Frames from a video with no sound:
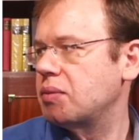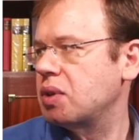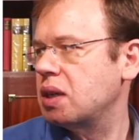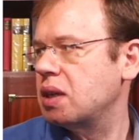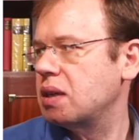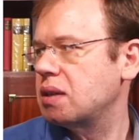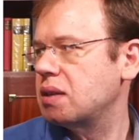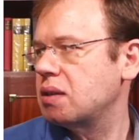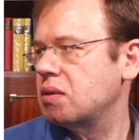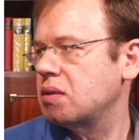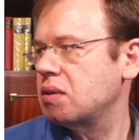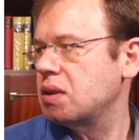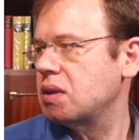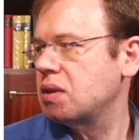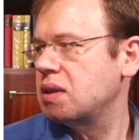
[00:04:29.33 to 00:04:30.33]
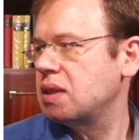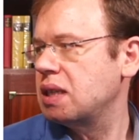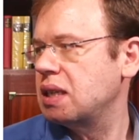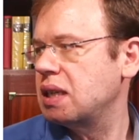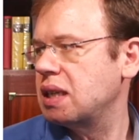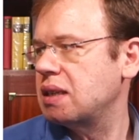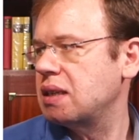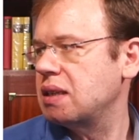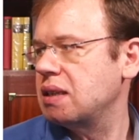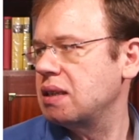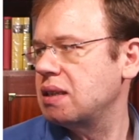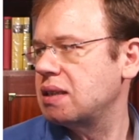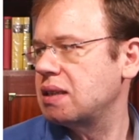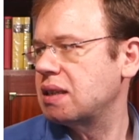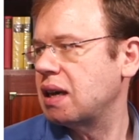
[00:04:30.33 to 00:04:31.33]
Yeah, so you see that the
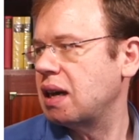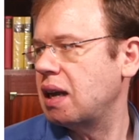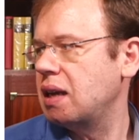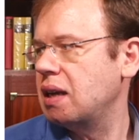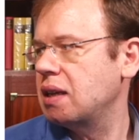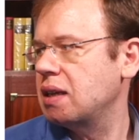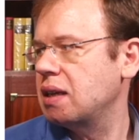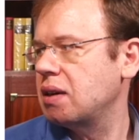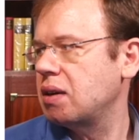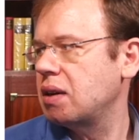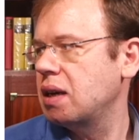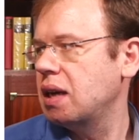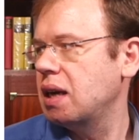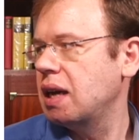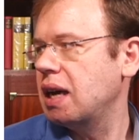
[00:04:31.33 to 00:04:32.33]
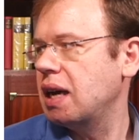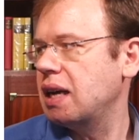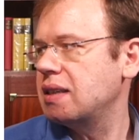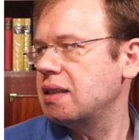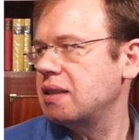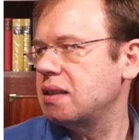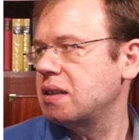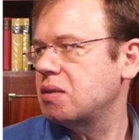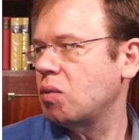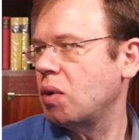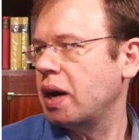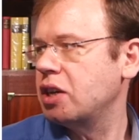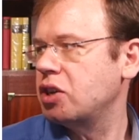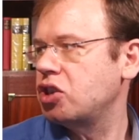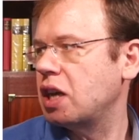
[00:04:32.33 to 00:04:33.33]
skull here has these
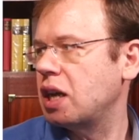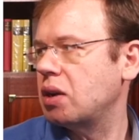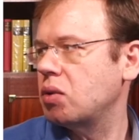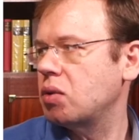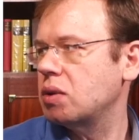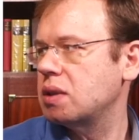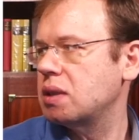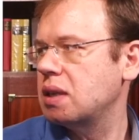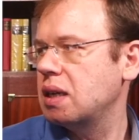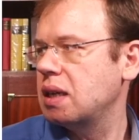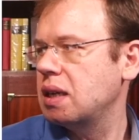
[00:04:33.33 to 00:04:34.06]
white shadows